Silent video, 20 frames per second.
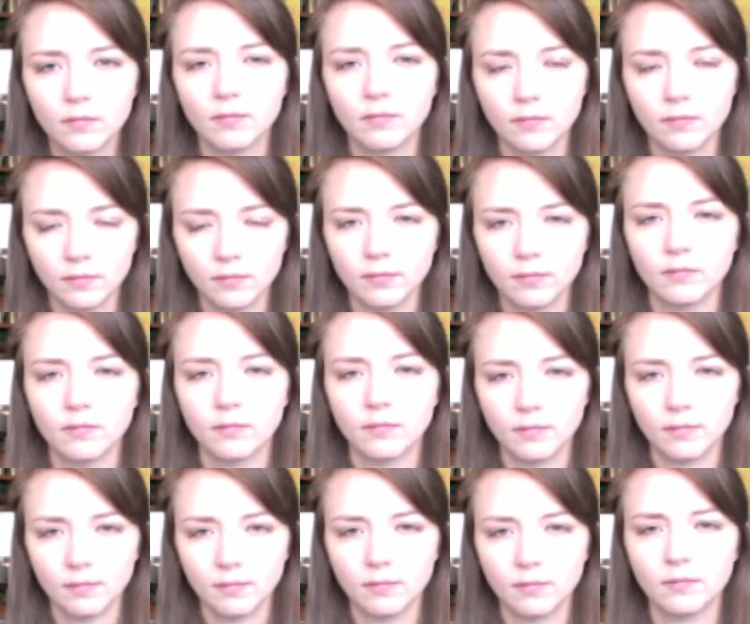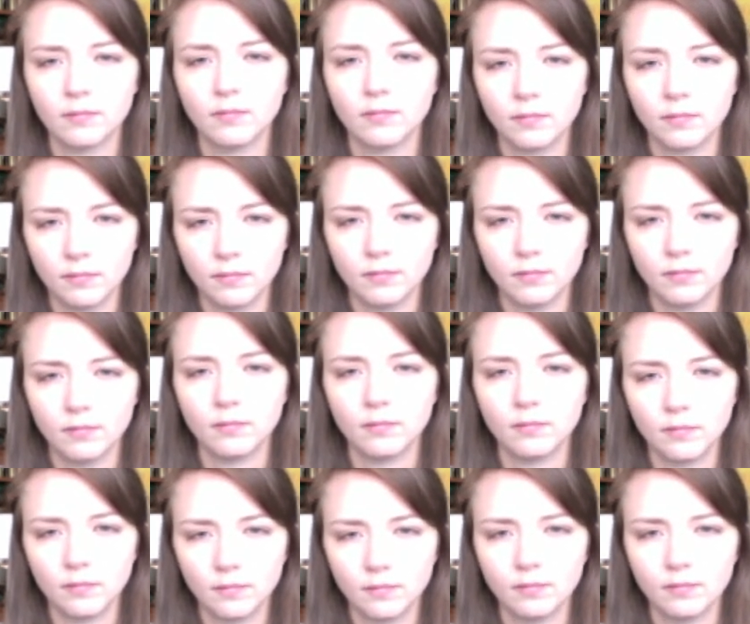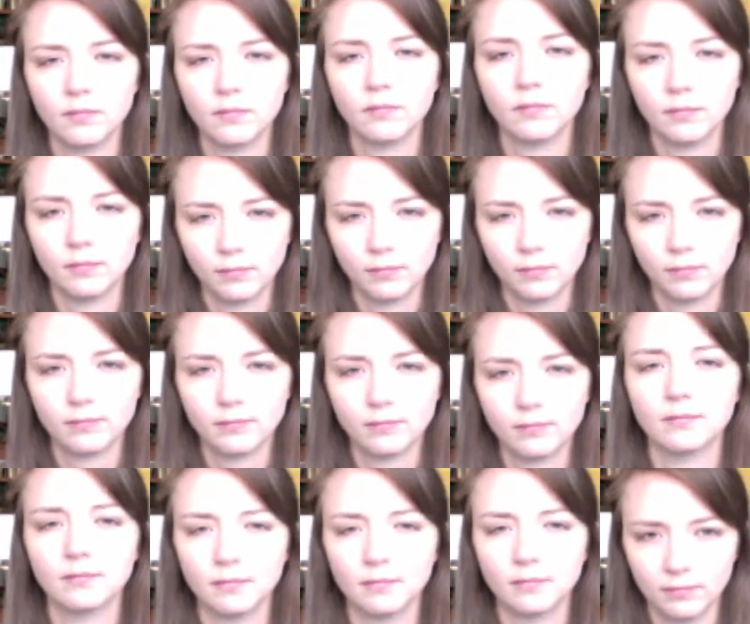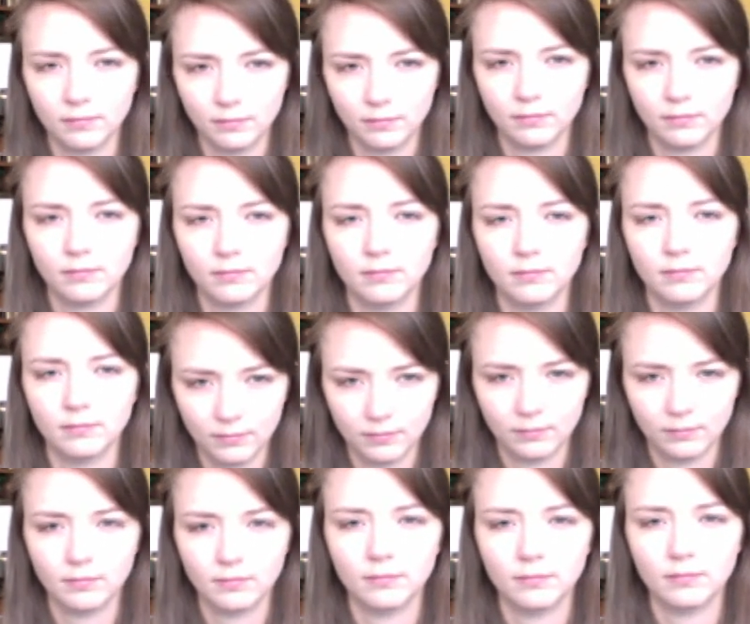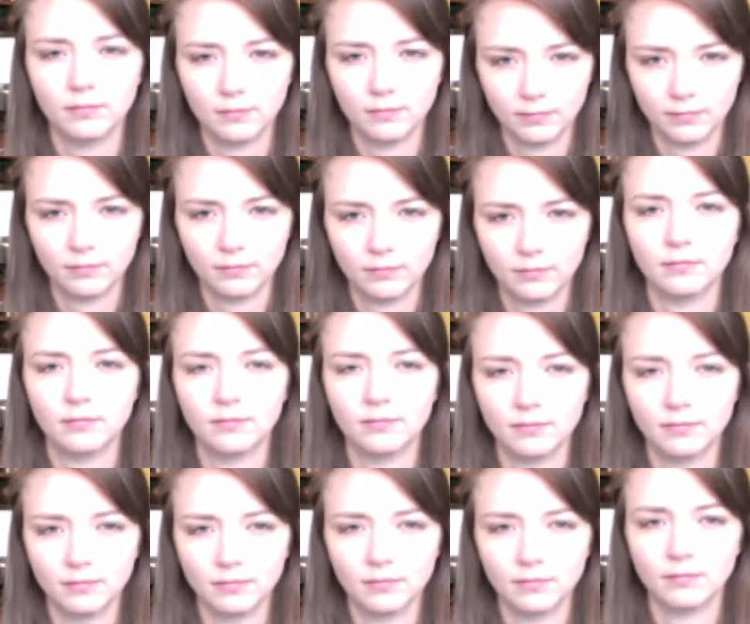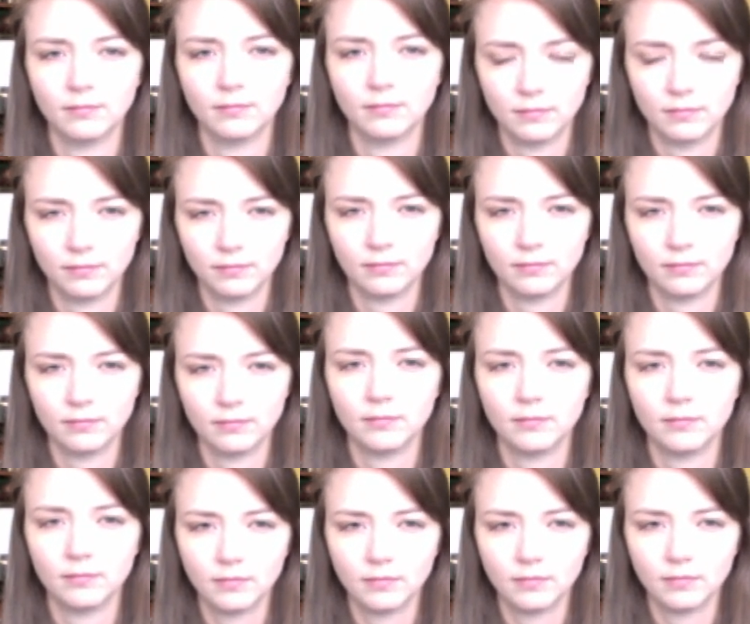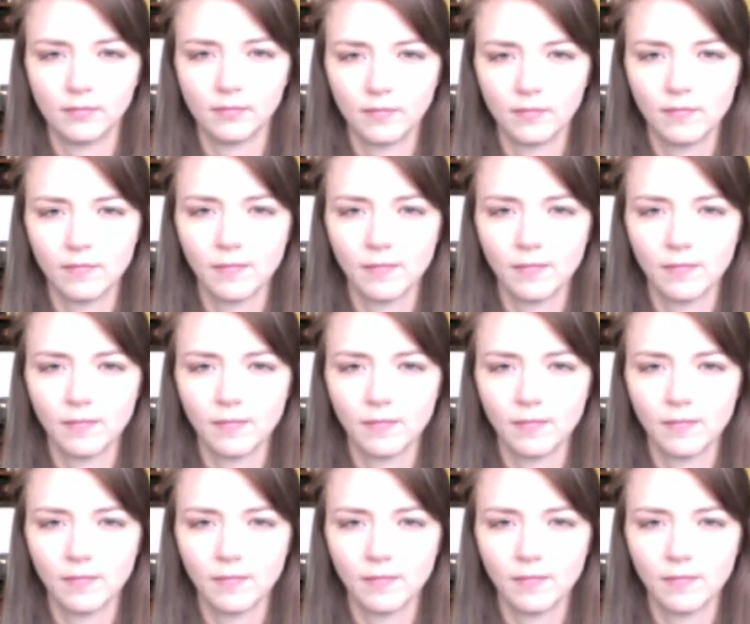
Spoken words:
(not speaking)